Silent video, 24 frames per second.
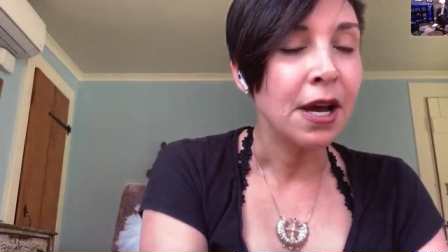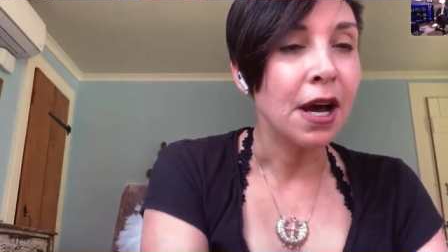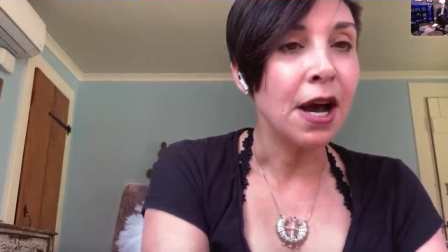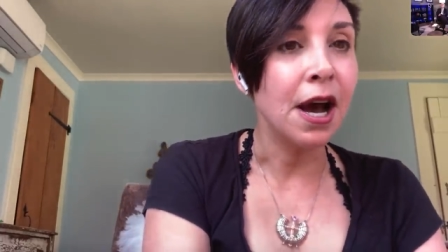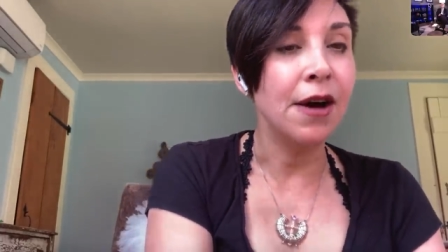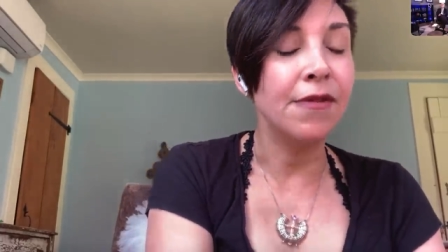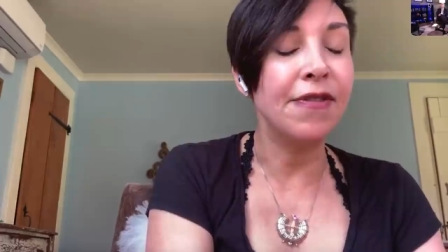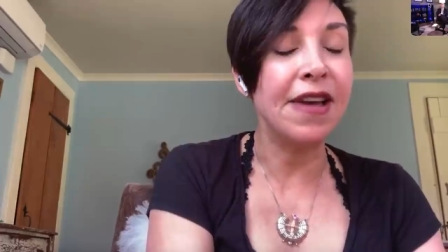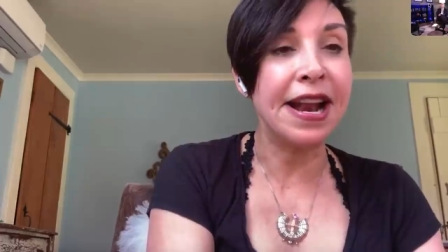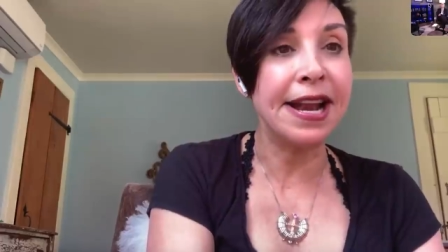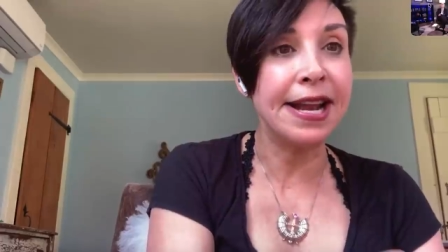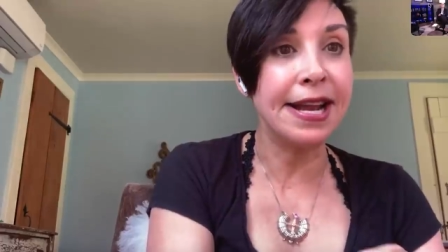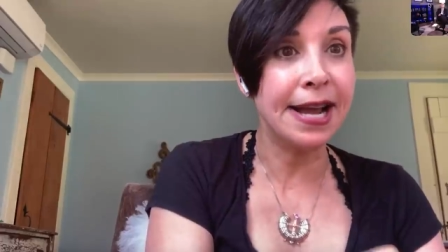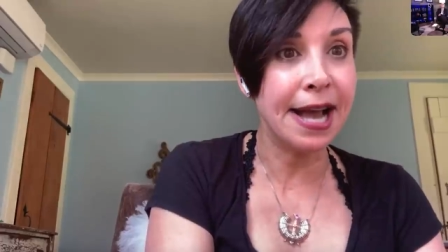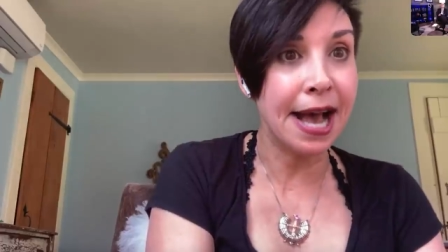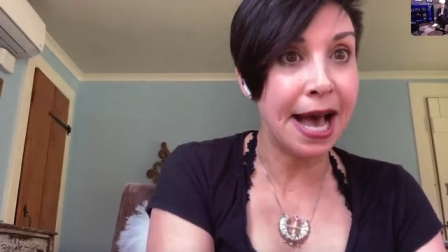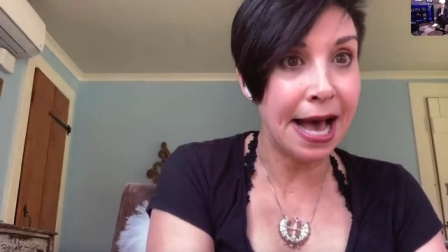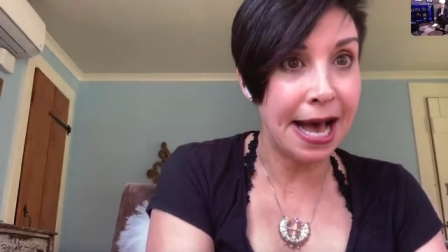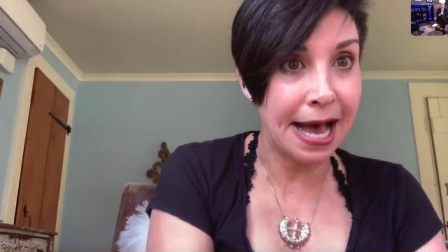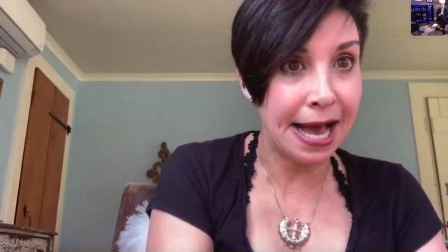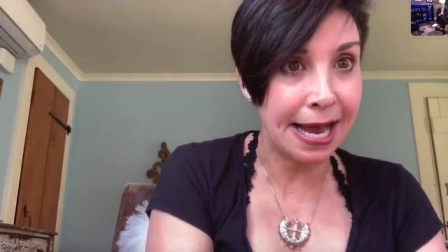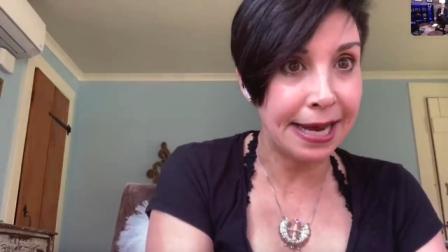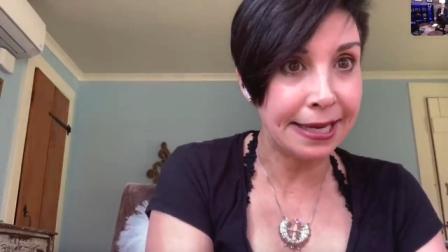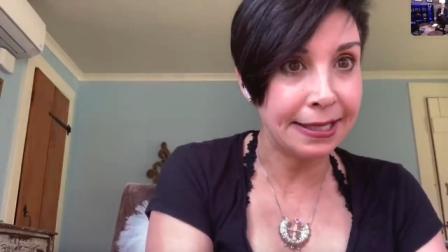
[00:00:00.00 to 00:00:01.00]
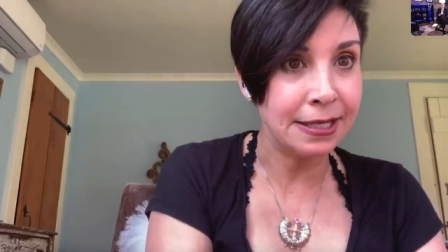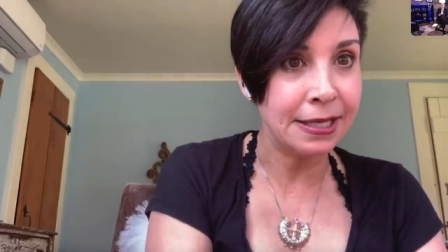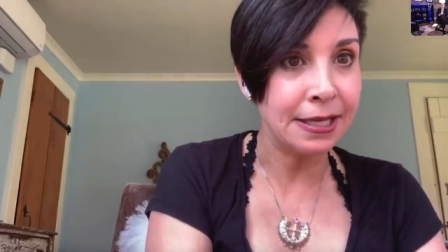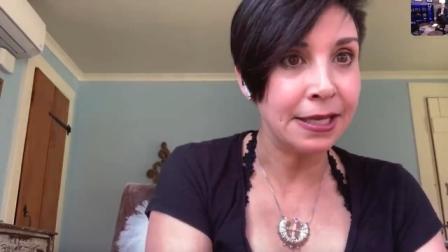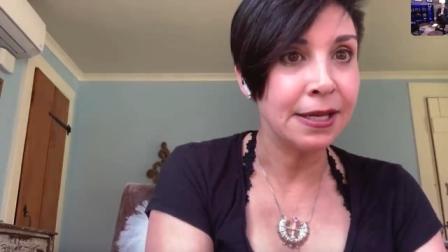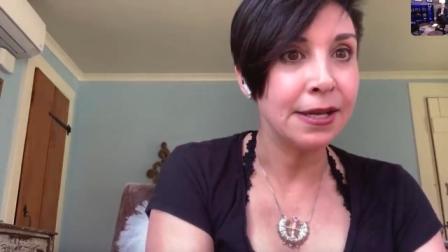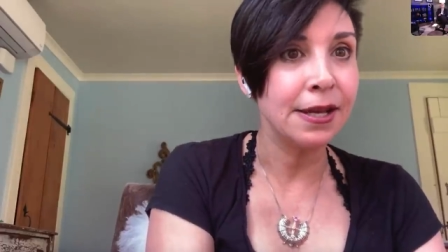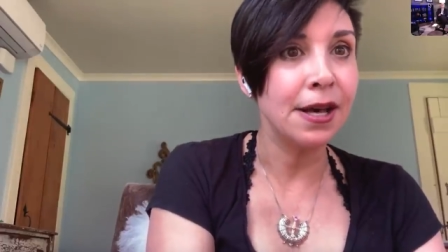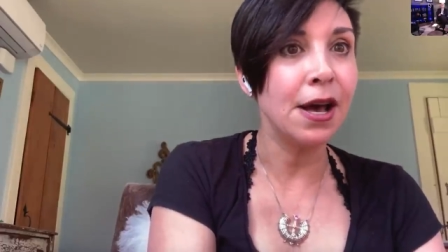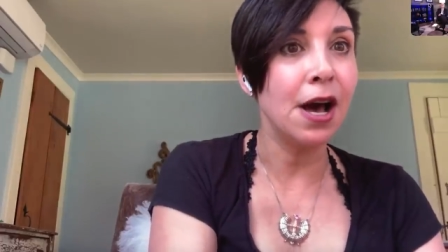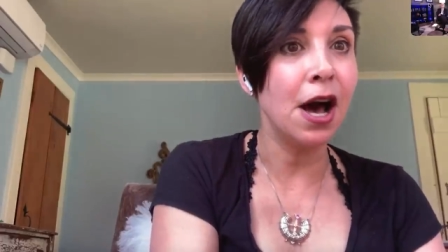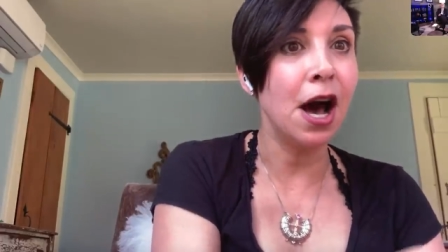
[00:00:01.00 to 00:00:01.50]
of any kind
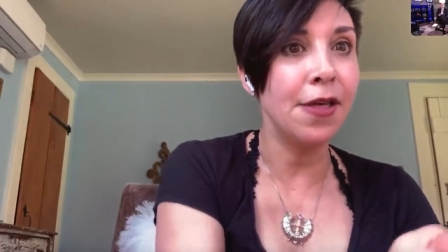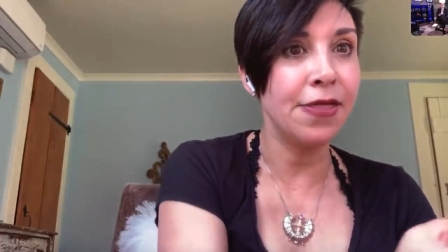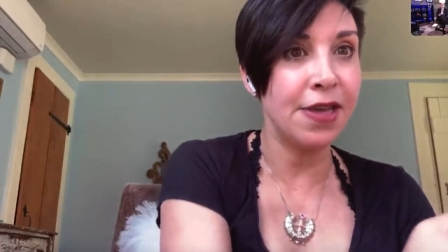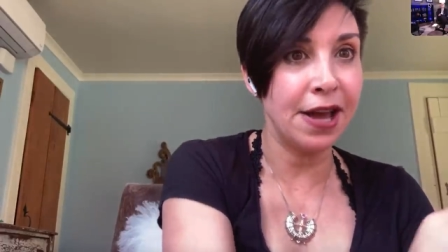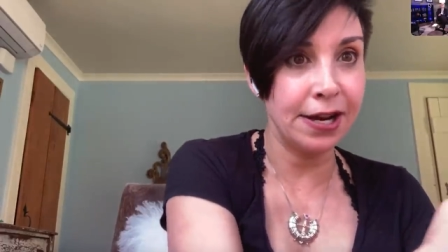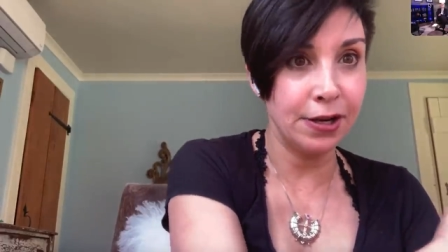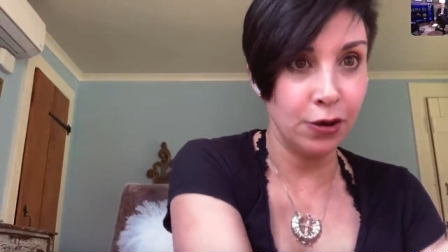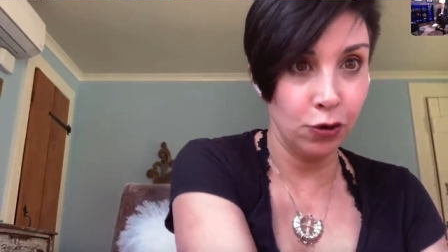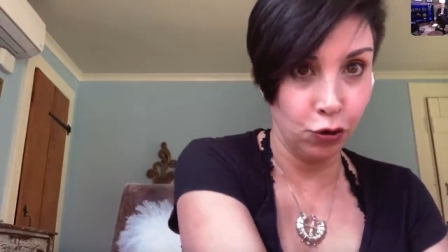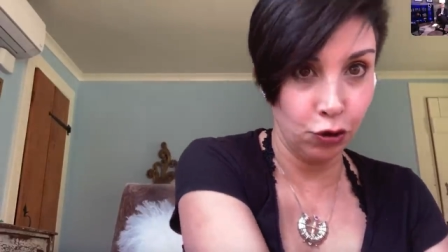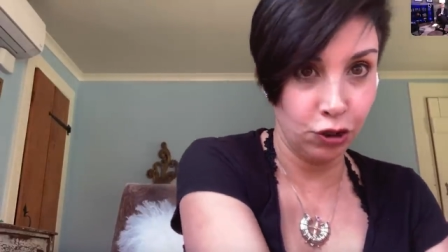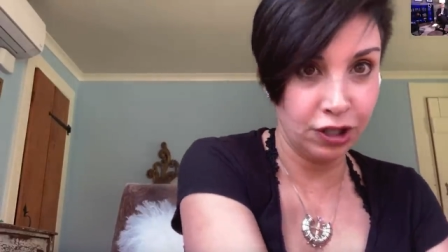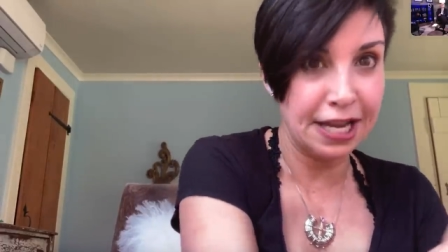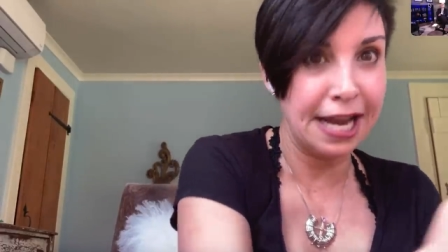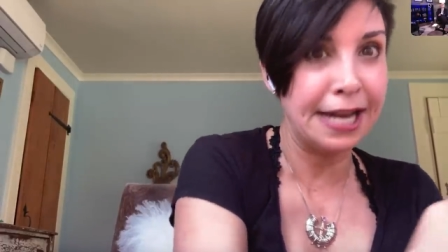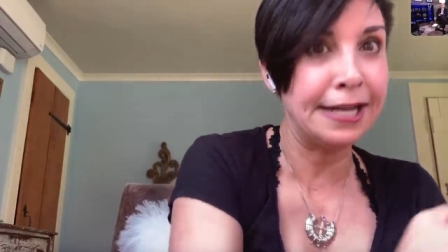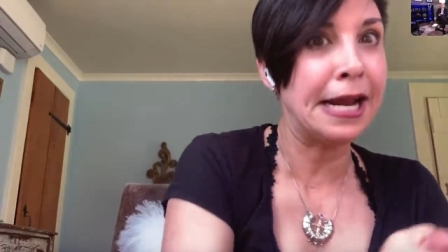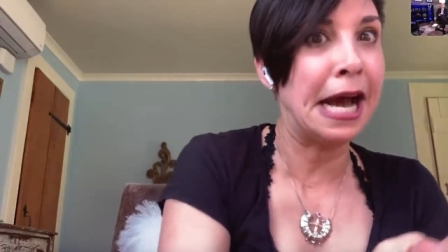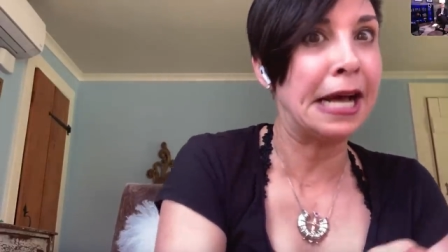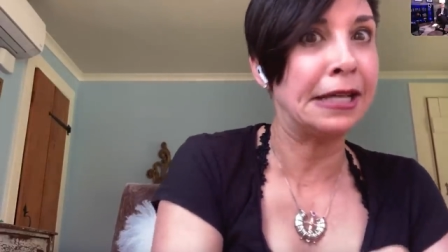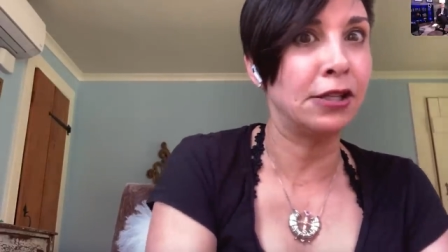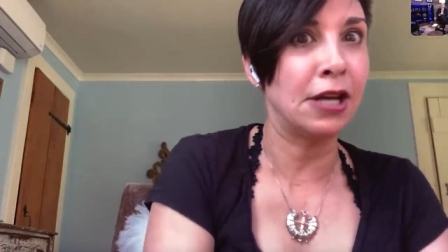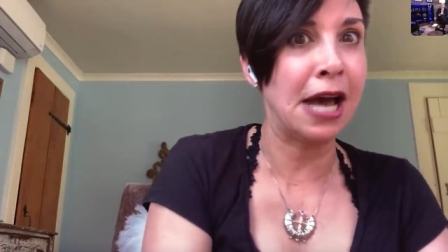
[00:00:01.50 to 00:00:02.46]
that you'll say not